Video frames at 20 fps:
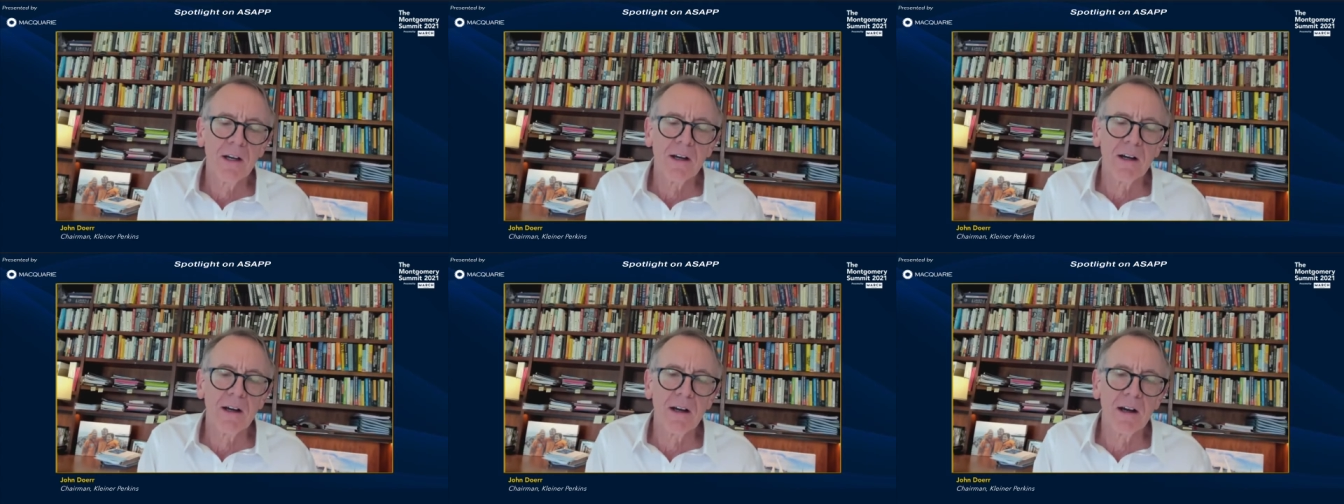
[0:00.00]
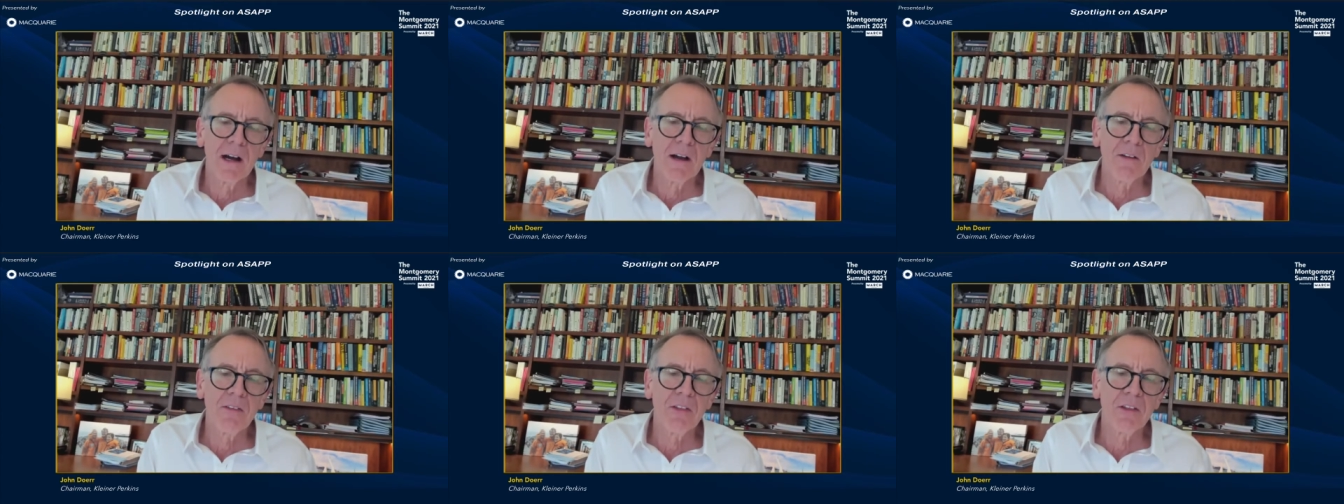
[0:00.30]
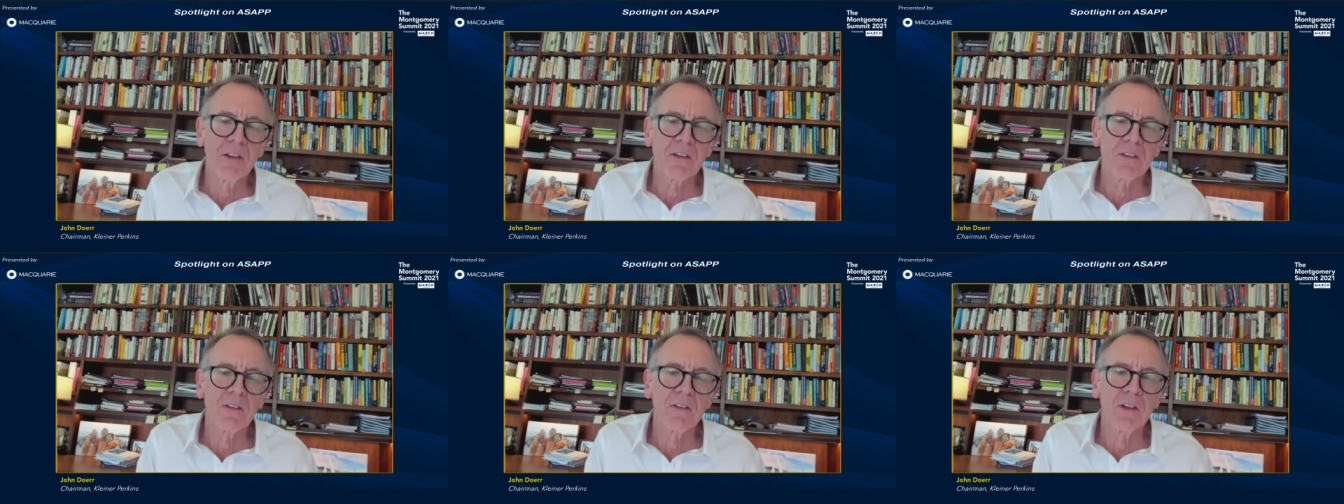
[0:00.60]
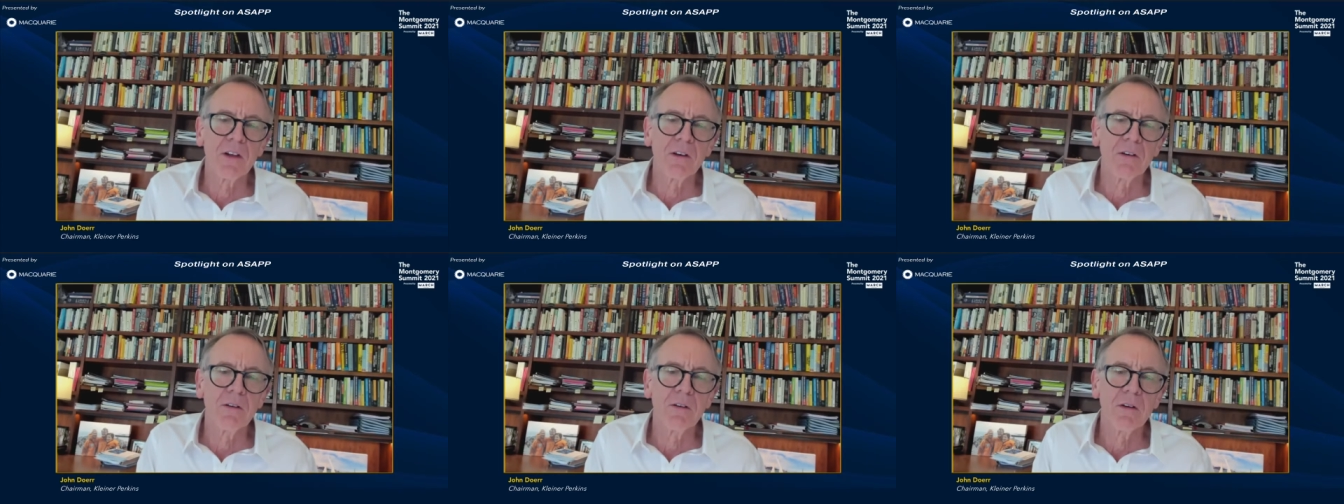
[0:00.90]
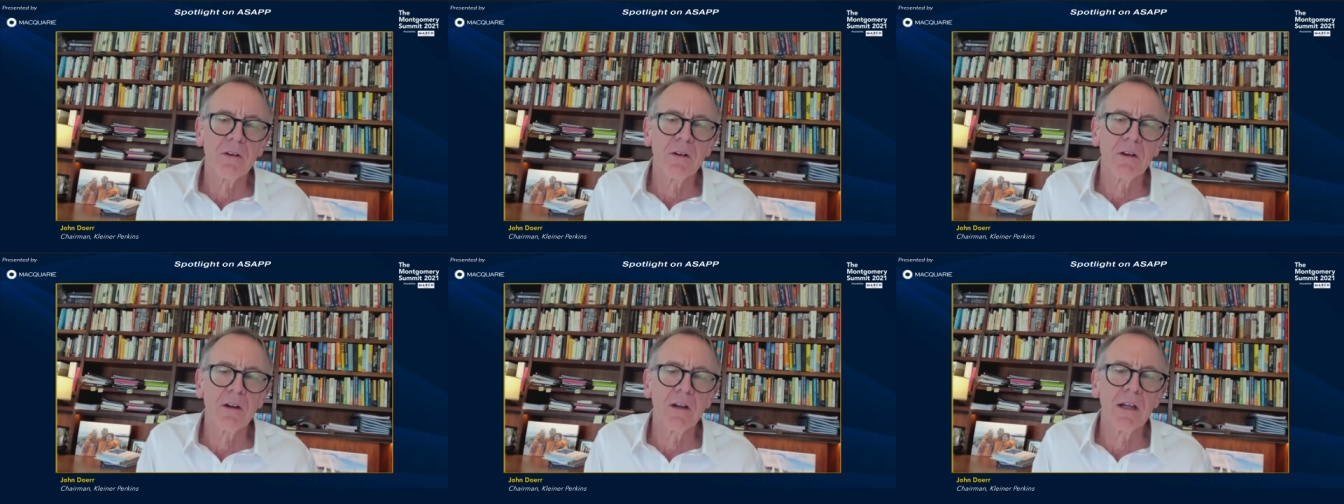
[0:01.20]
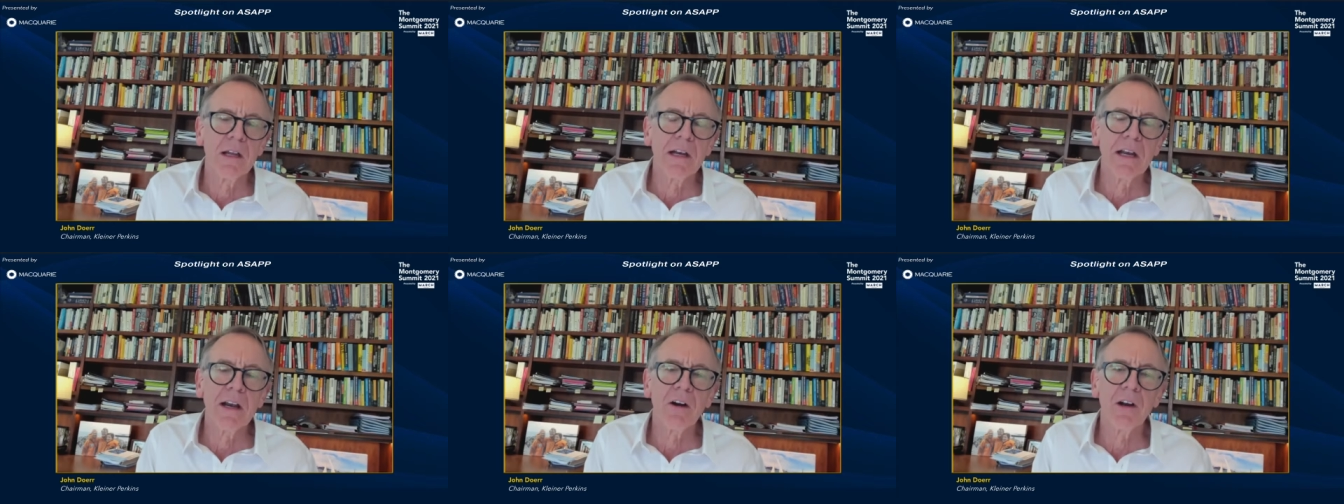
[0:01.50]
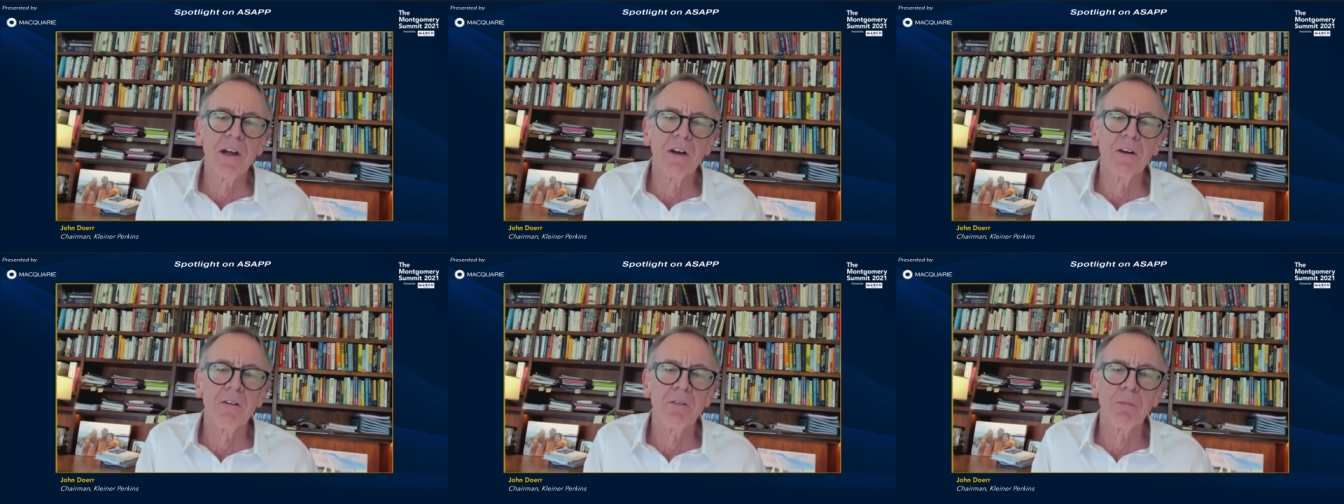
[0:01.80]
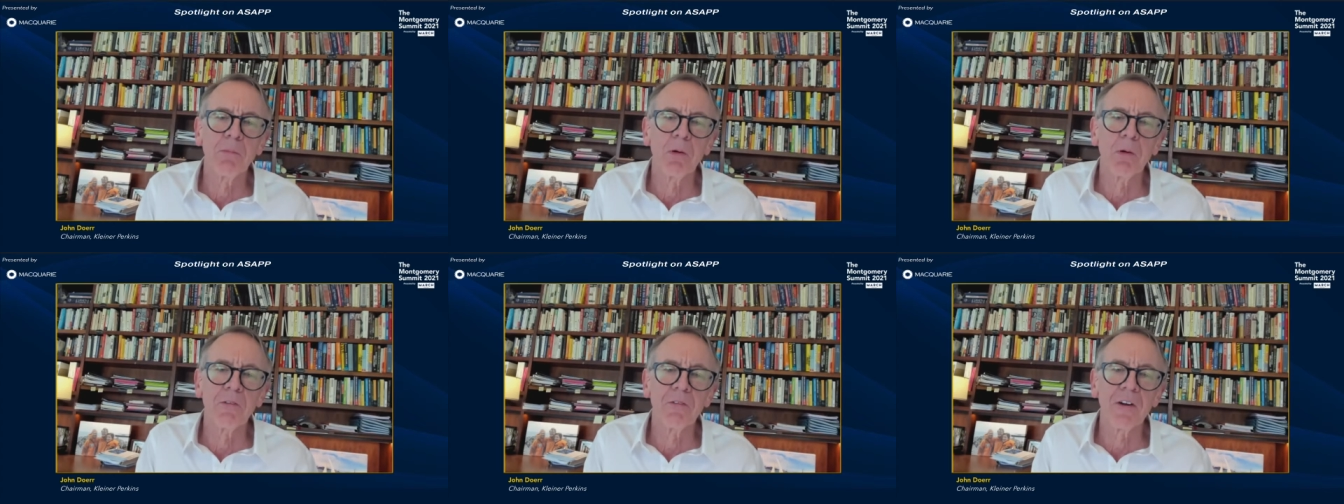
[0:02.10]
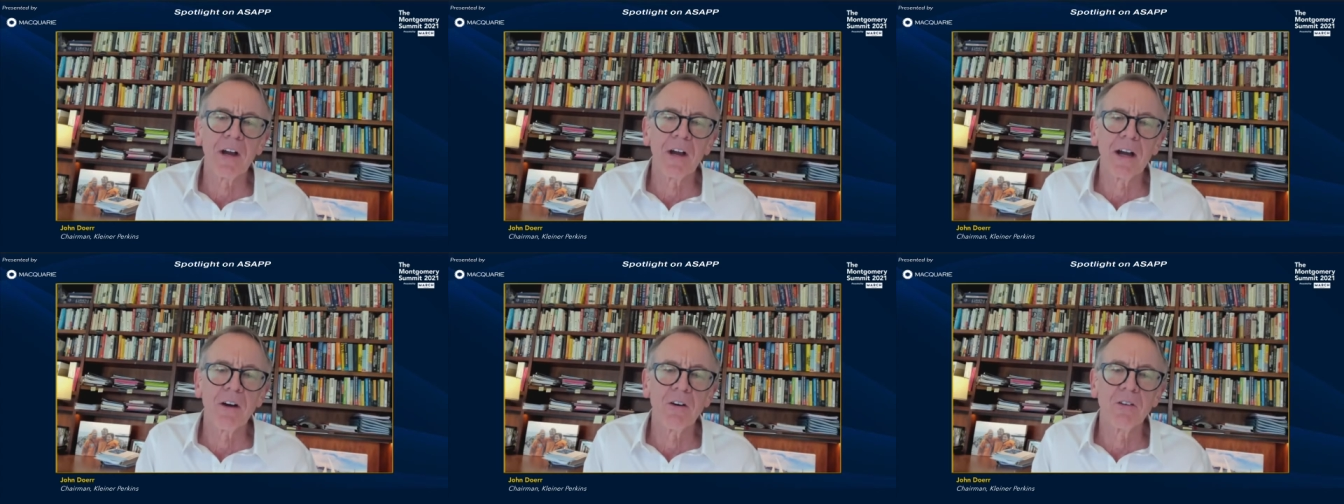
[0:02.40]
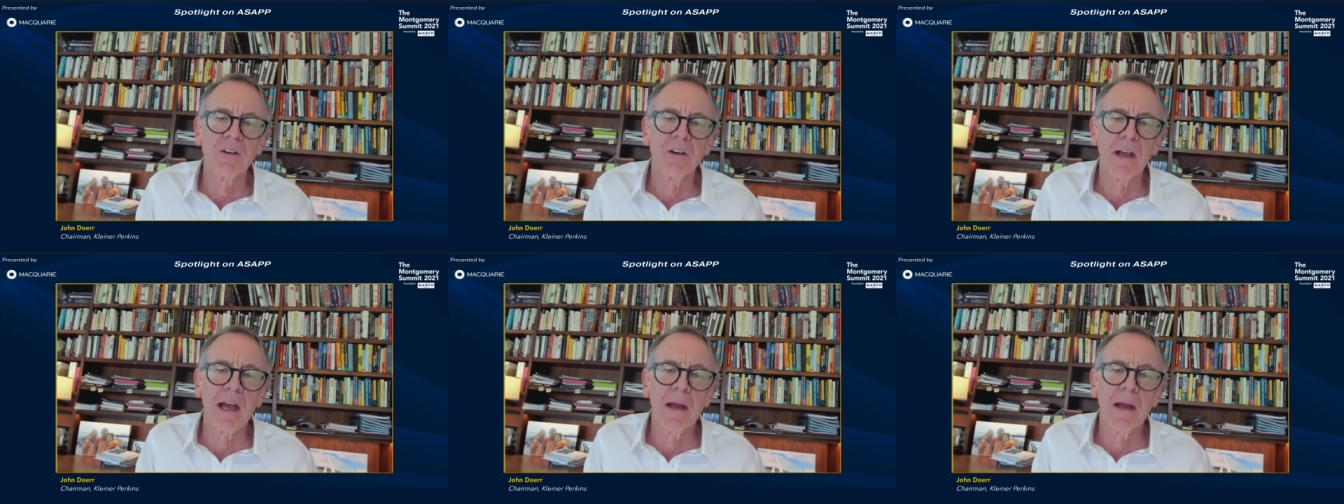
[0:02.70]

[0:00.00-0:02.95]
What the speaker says: I think that an area of profound